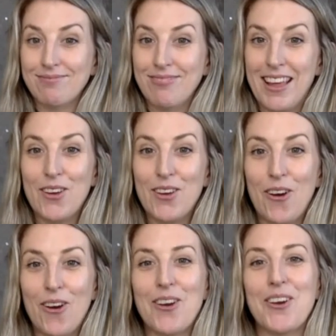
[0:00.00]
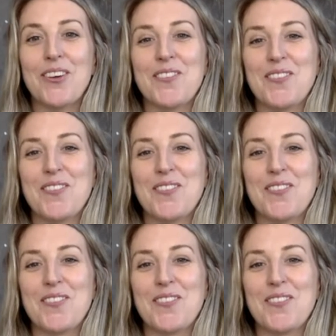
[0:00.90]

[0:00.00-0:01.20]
There you go.